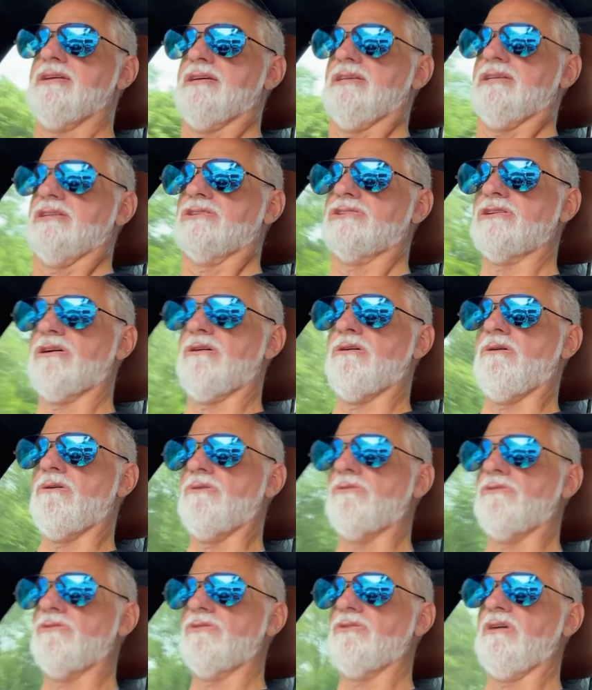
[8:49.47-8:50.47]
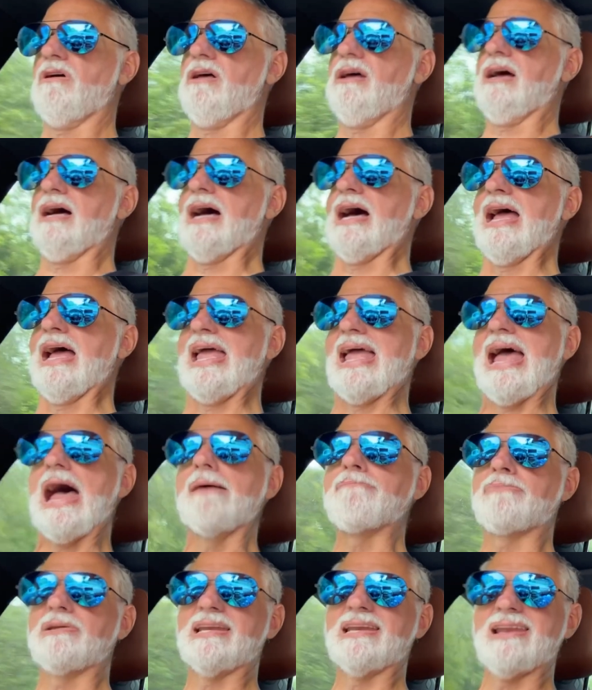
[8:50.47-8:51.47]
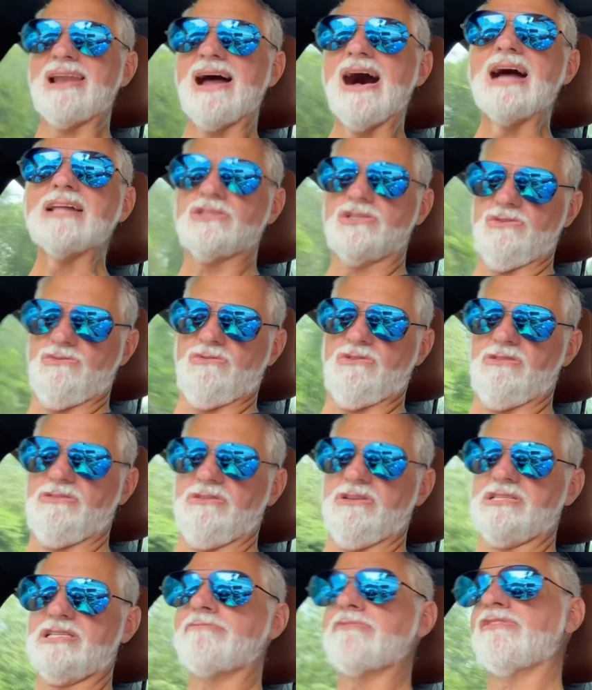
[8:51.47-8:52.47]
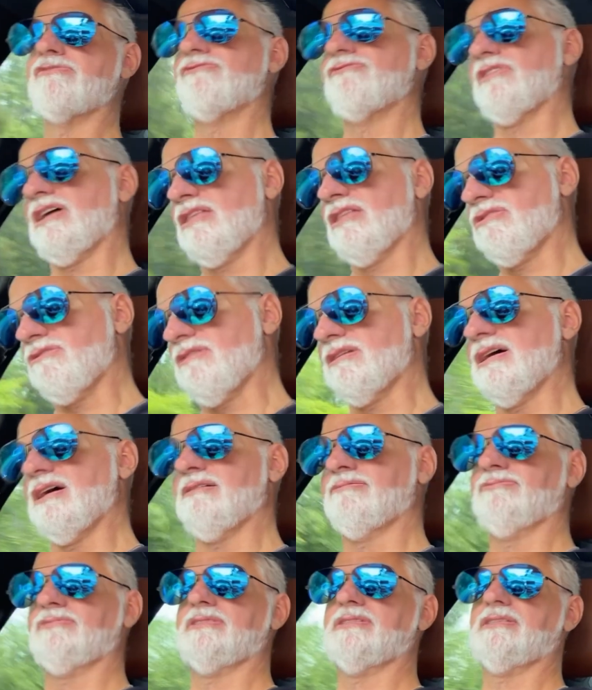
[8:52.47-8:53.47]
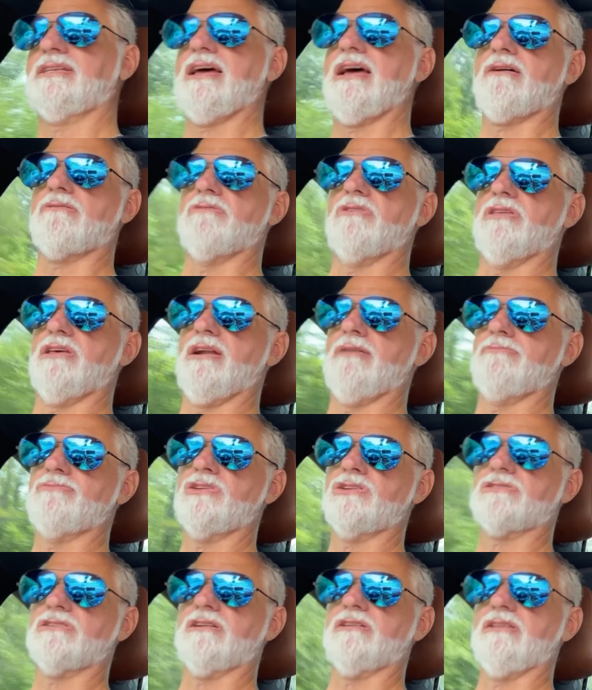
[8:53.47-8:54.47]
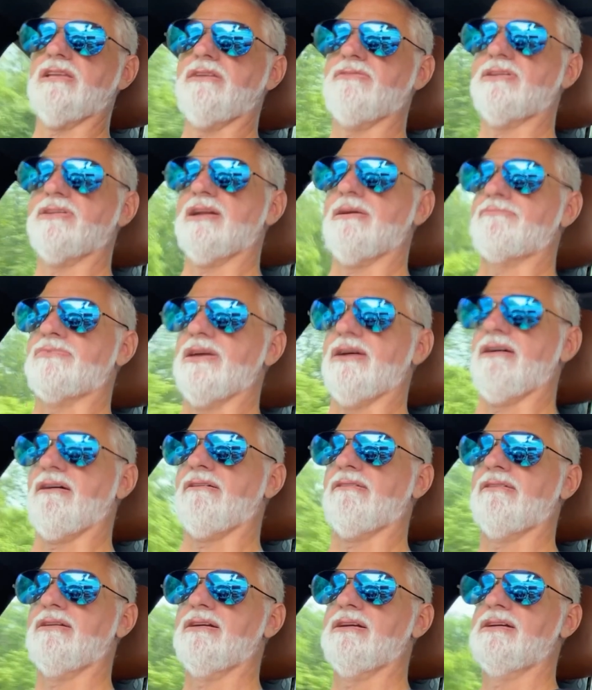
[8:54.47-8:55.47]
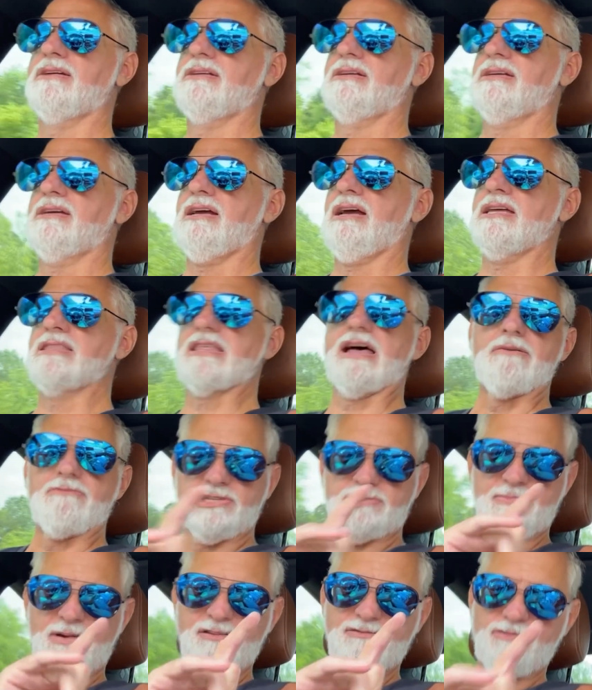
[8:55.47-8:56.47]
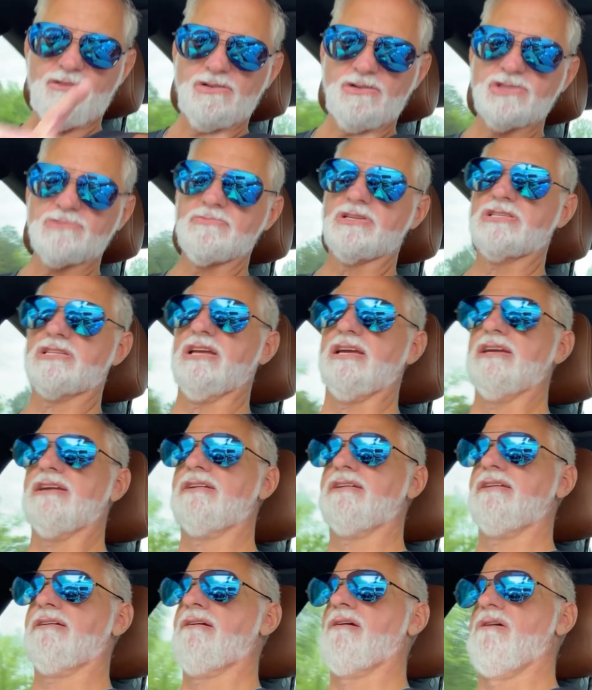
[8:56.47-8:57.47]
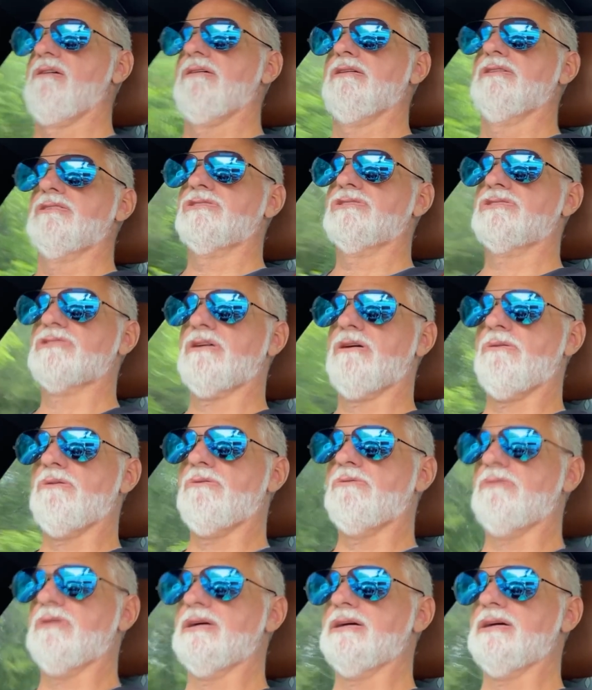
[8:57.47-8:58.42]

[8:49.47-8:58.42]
So I happened not to on this time. I thought, the heck with it. I'm just going to leave it up there. And that was my first mistake. So